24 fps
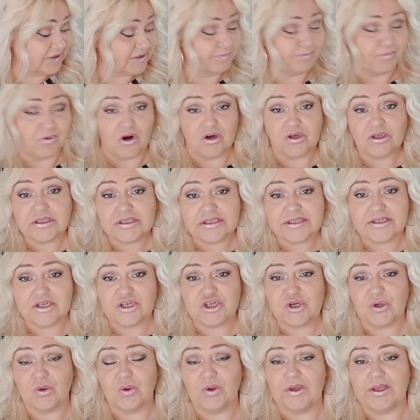products to
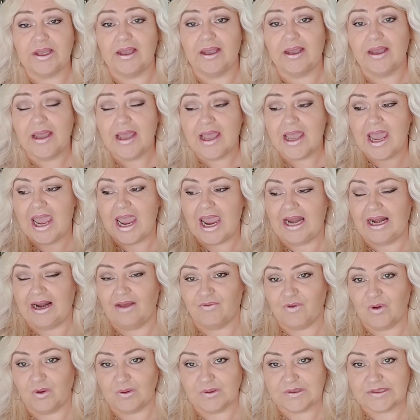show you, and I've
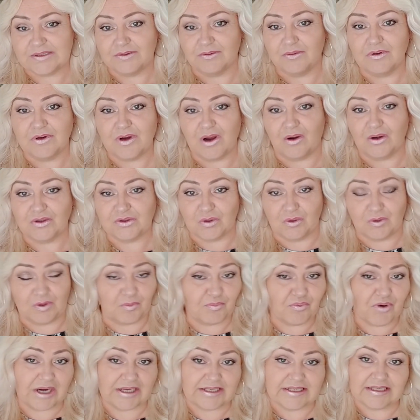also got all the
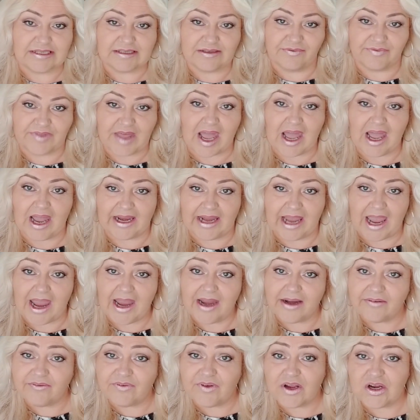prices of the
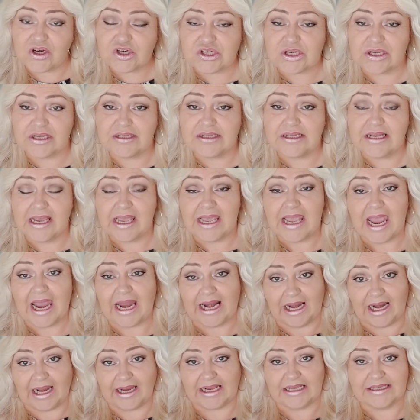high-end version. And
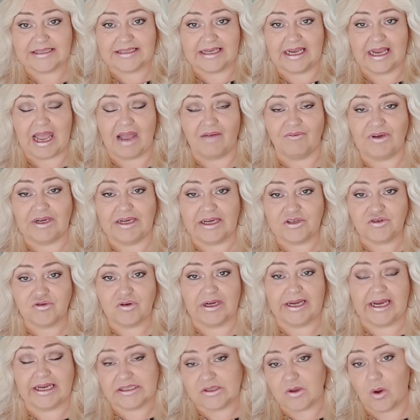like I say,
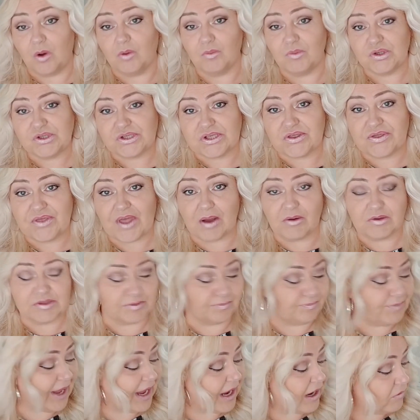it's almost
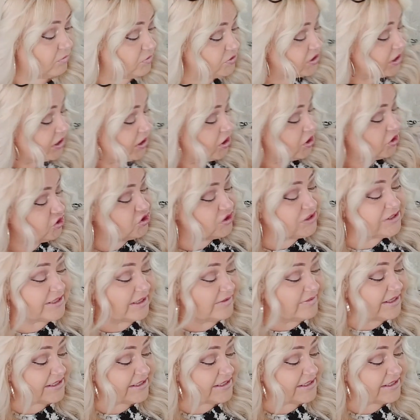£1,000 just in